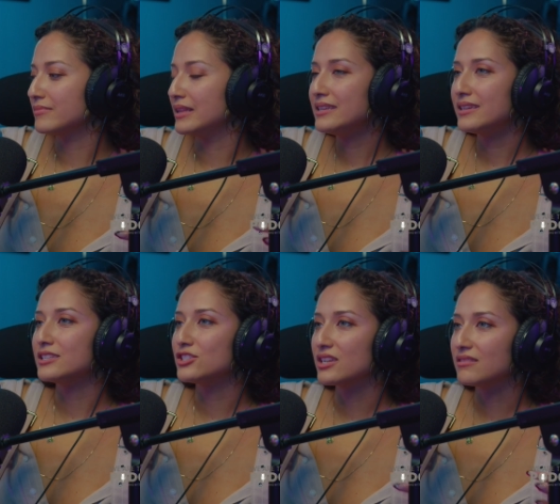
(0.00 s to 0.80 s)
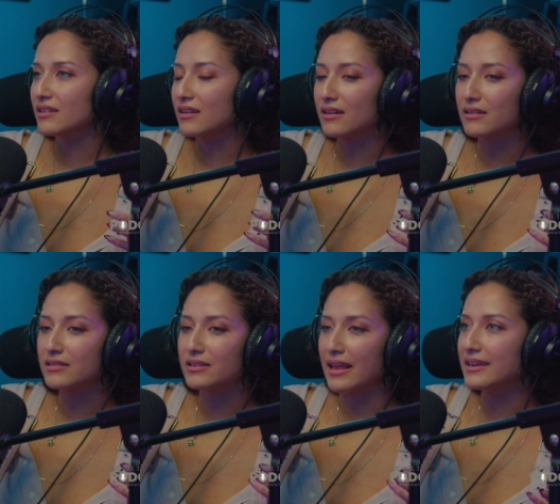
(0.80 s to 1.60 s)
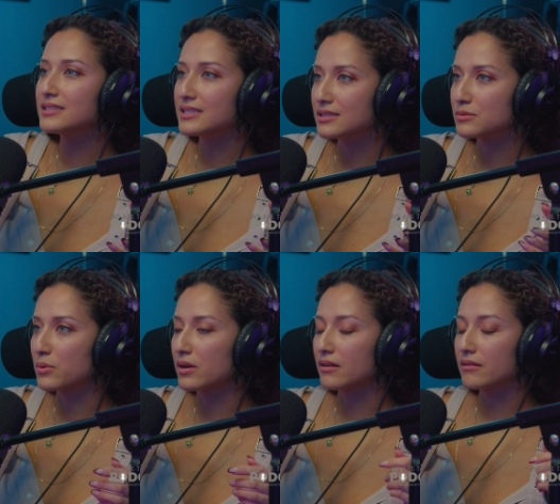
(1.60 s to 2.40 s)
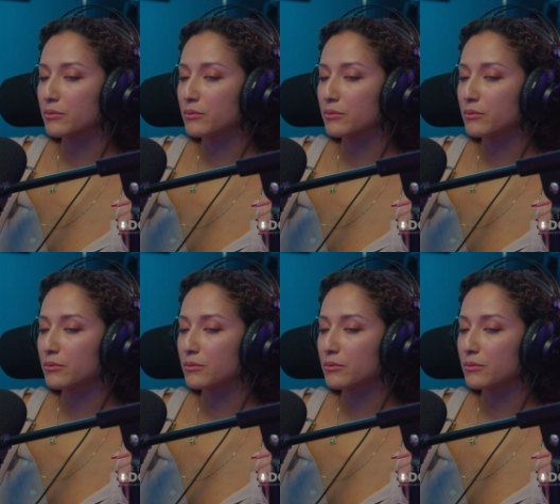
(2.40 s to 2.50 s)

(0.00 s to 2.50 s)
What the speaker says: lineage and their legacies were